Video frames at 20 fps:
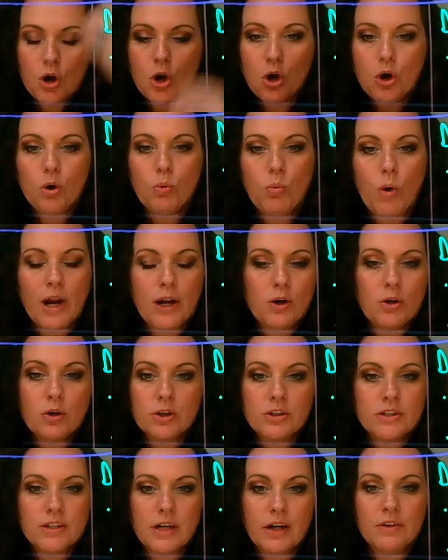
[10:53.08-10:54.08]
white
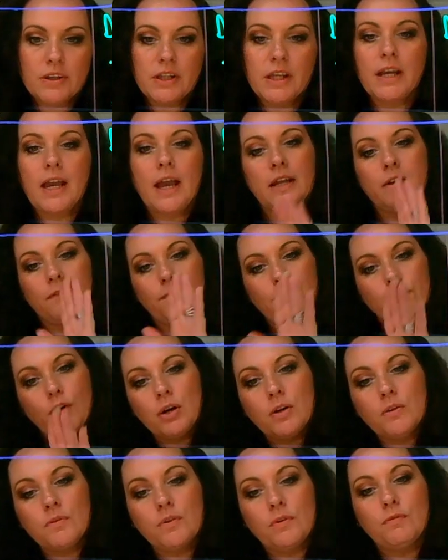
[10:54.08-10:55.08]
hoods and everything in
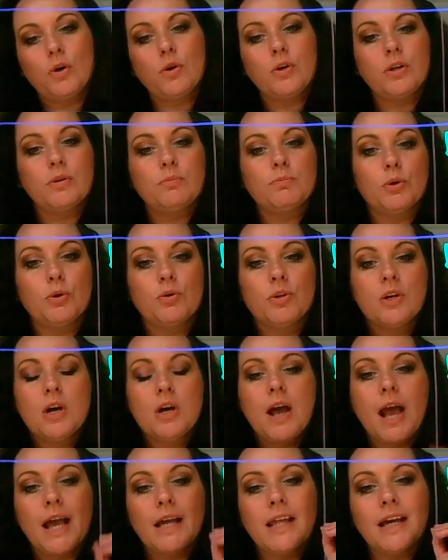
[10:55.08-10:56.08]
front of the voting booth,
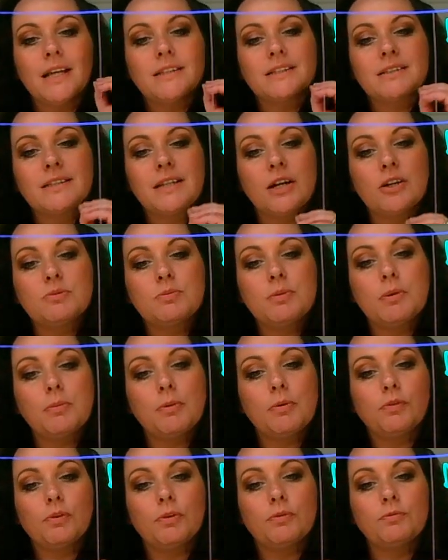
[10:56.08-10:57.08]
and that scares
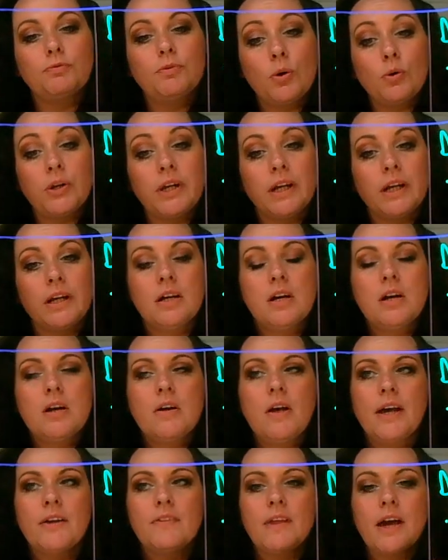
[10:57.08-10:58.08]
people from voting.
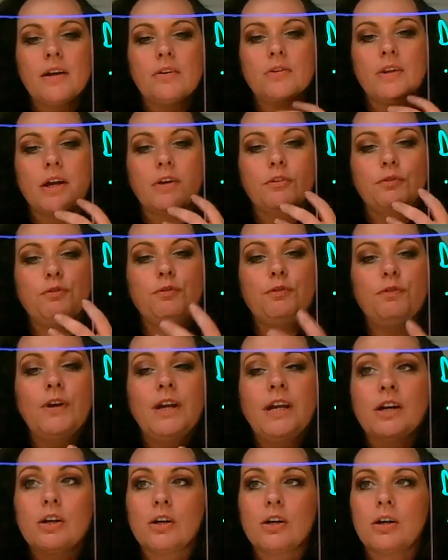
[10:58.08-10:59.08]
And that
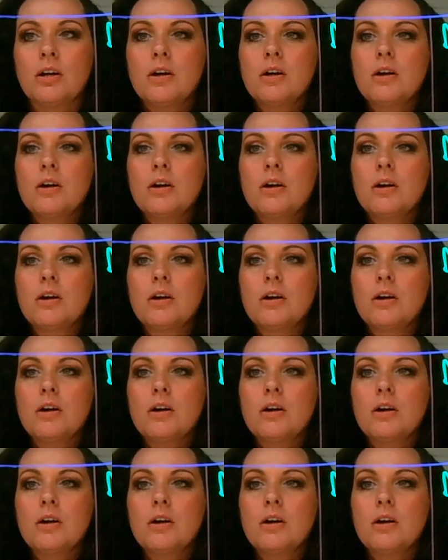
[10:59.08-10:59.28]
fear